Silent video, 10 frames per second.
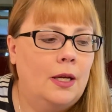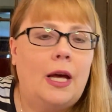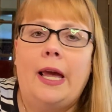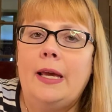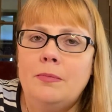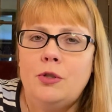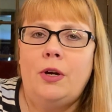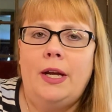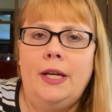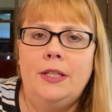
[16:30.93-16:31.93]
I am
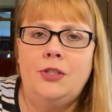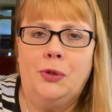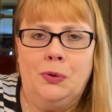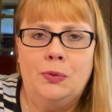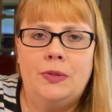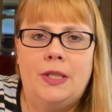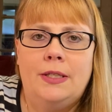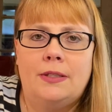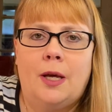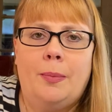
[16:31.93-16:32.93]
trying to use
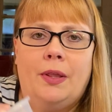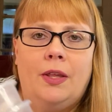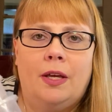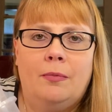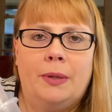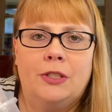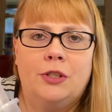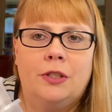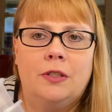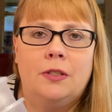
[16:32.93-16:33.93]
these up. I think I
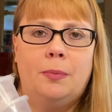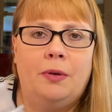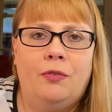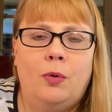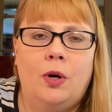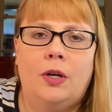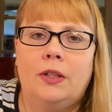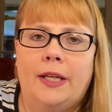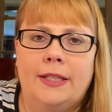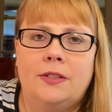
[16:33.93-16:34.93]
mentioned before,
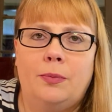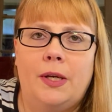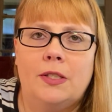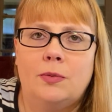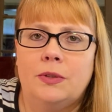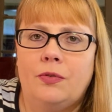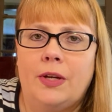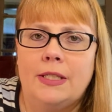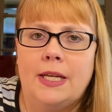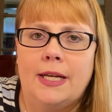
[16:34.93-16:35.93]
last week's was
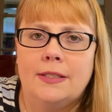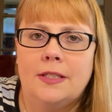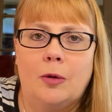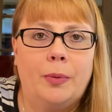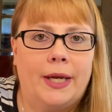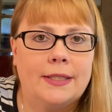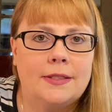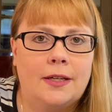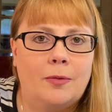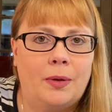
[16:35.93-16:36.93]
Fantastic
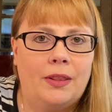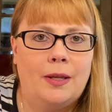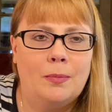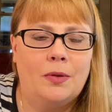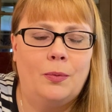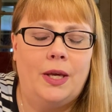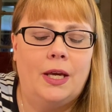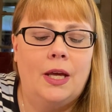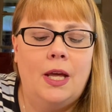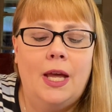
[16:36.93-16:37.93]
Plastic, my theme of the
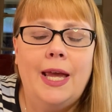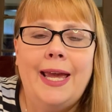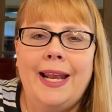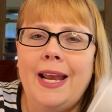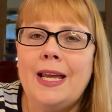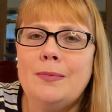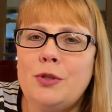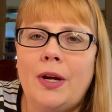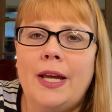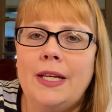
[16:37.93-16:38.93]
week. And I am
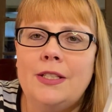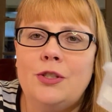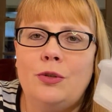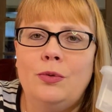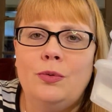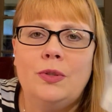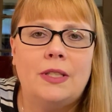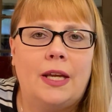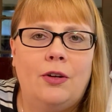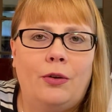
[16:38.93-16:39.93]
trying to
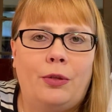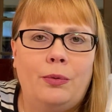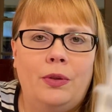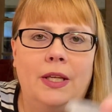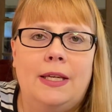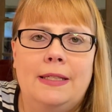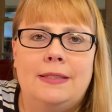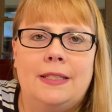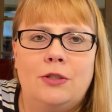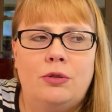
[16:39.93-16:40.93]
cycle through
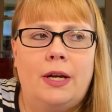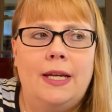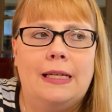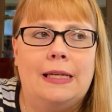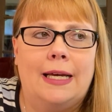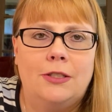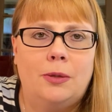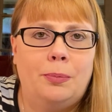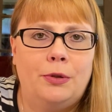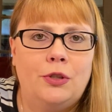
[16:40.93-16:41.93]
these and trying not
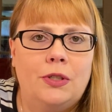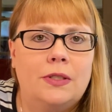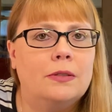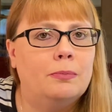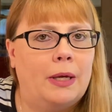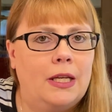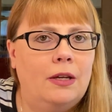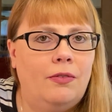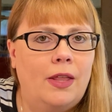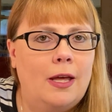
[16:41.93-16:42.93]
to purchase as many
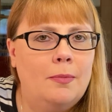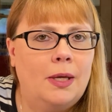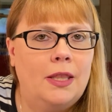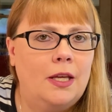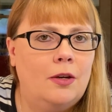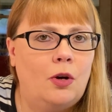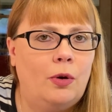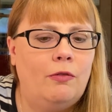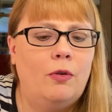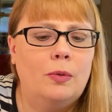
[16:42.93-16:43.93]
of them, I think,
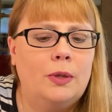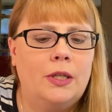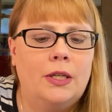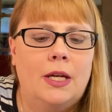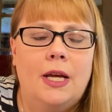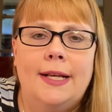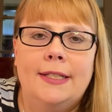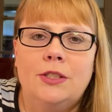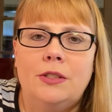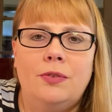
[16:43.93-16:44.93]
going forward.
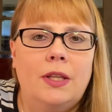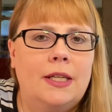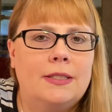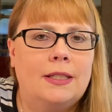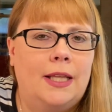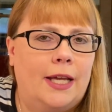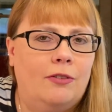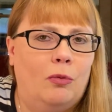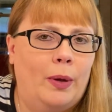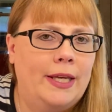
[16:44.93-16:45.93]
Just feel like it's a lot
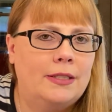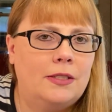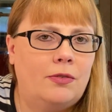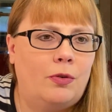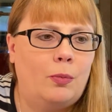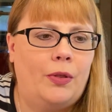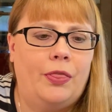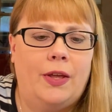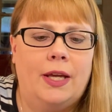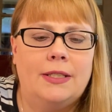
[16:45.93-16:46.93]
of waste for one
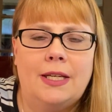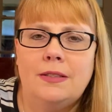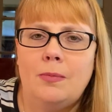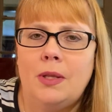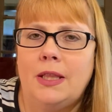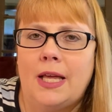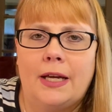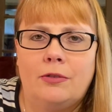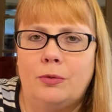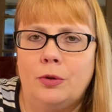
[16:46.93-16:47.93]
thing. Takes up a
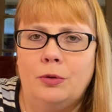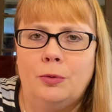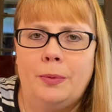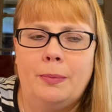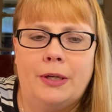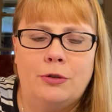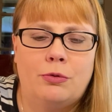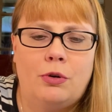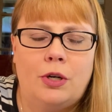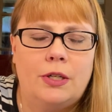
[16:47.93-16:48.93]
lot of room in my
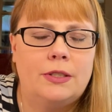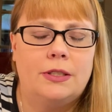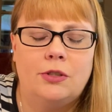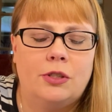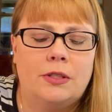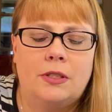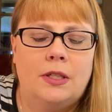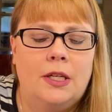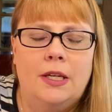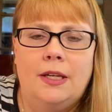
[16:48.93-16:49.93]
drawers, and just,
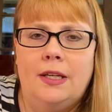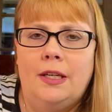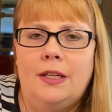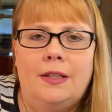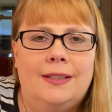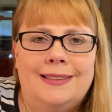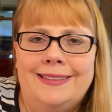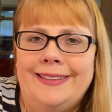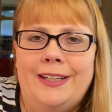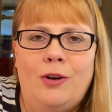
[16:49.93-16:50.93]

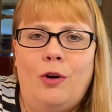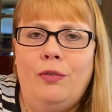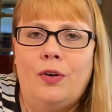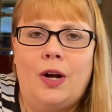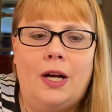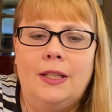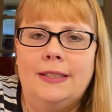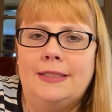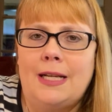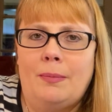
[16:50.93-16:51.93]
you know, overall,
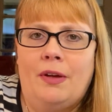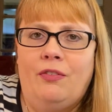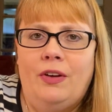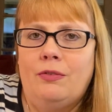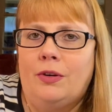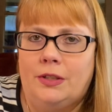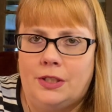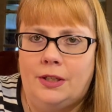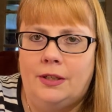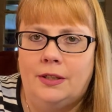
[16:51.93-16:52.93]
it's not my
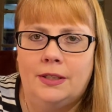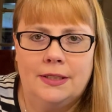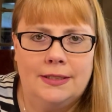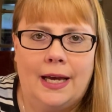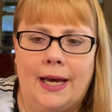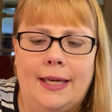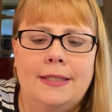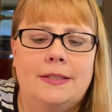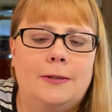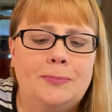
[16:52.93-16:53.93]
favorite
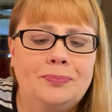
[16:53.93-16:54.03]
size.